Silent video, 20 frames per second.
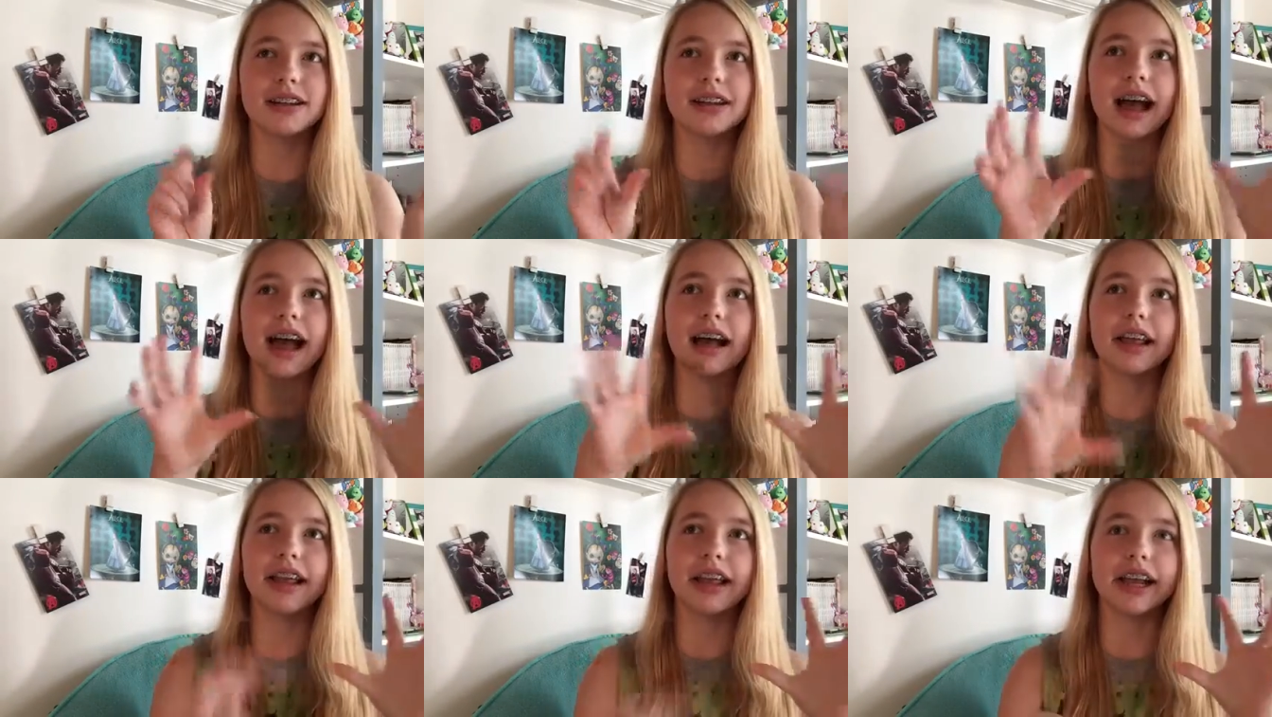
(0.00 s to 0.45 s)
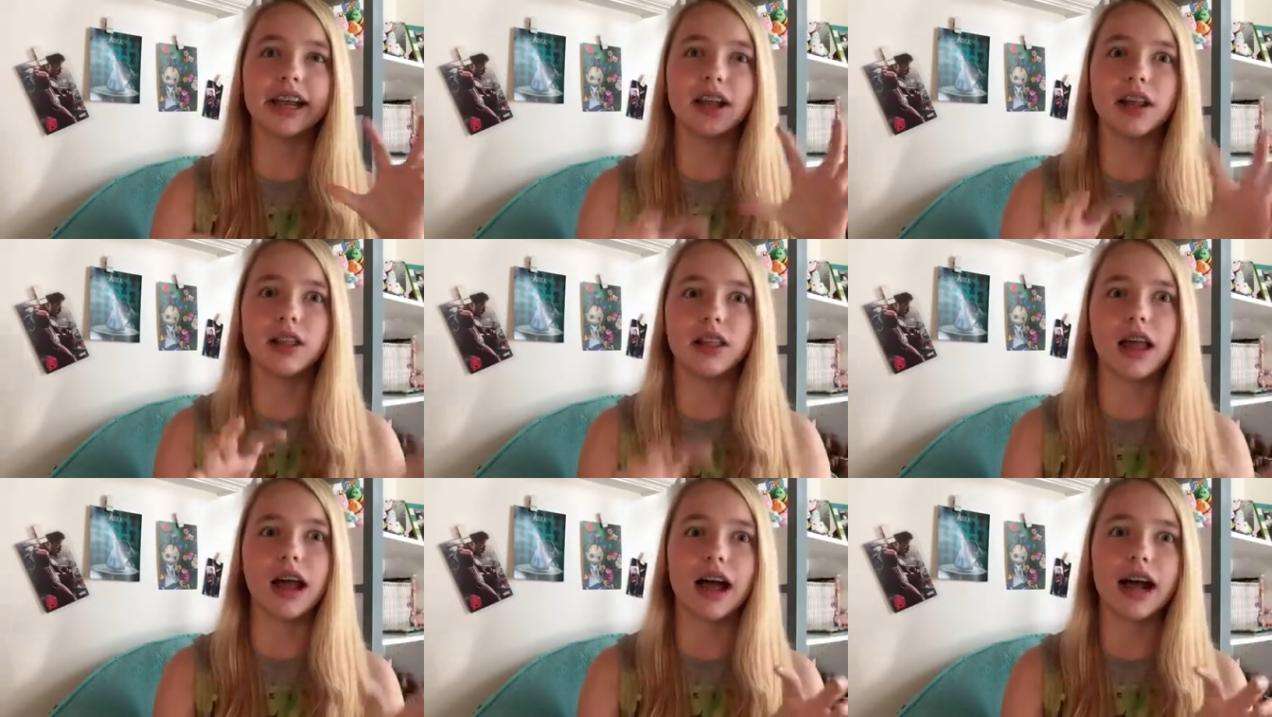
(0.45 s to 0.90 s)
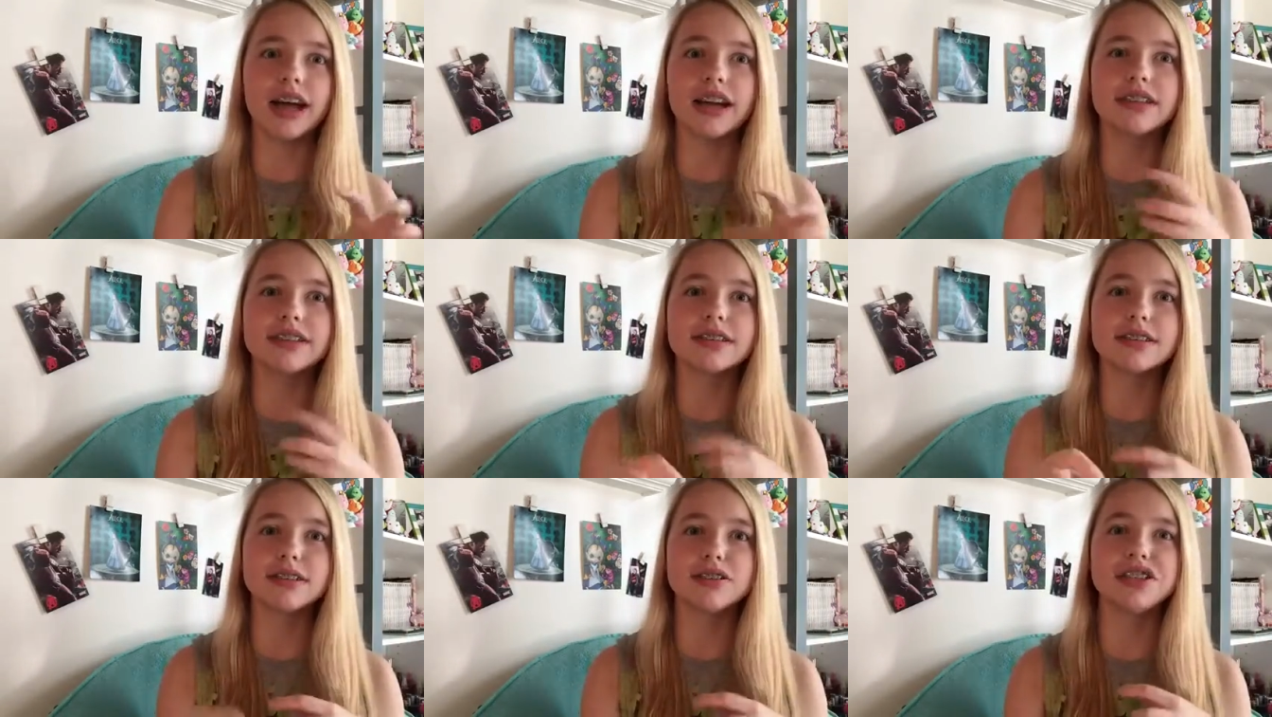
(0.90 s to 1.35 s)
not like a
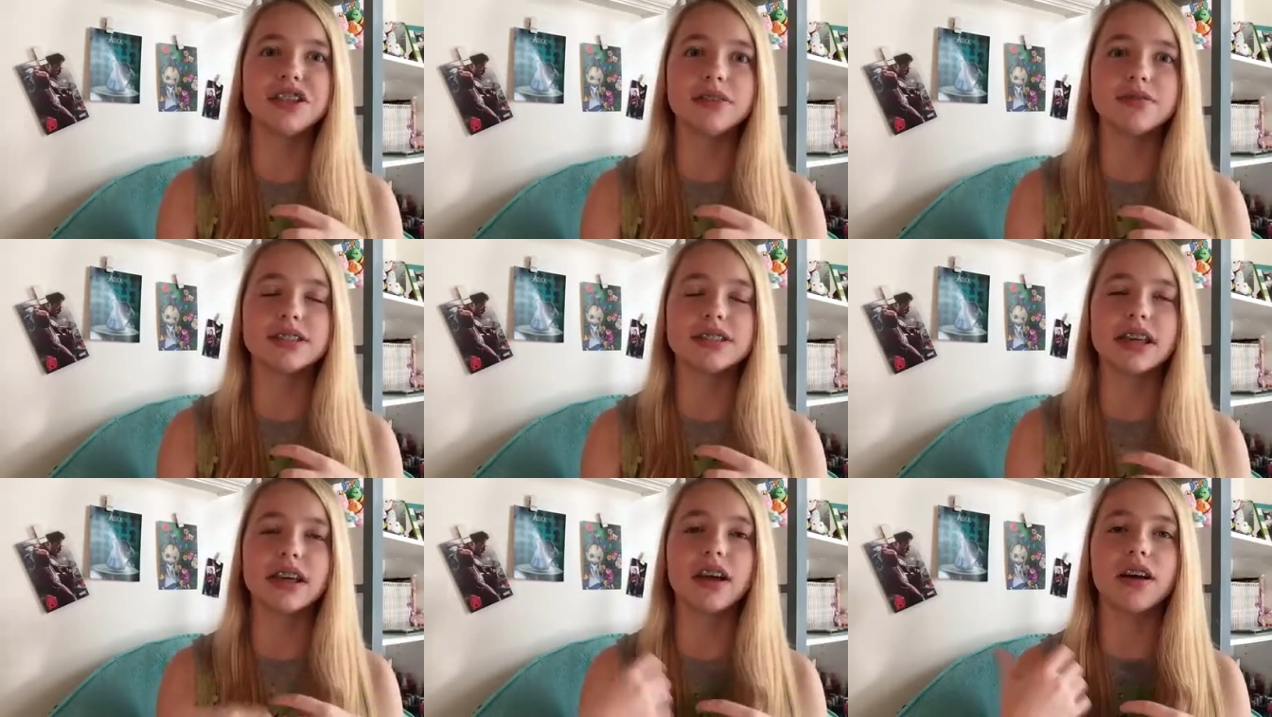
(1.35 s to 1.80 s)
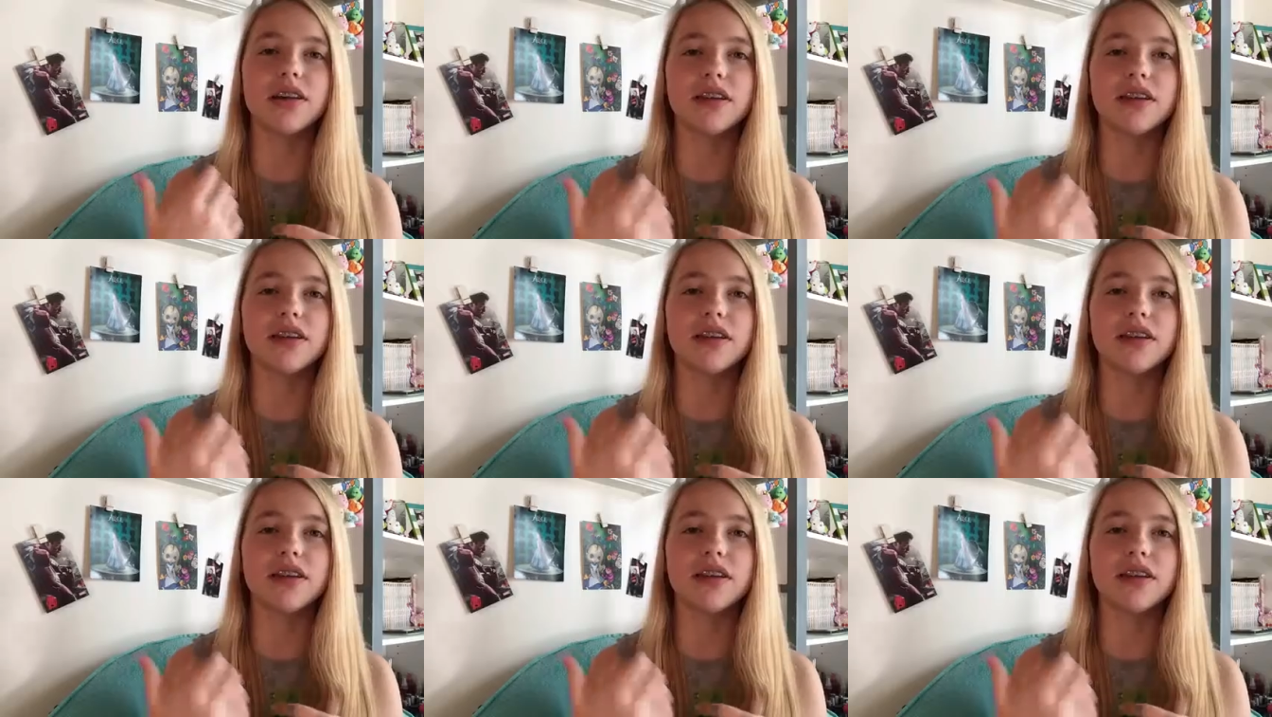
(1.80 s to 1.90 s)
lot, so she was like,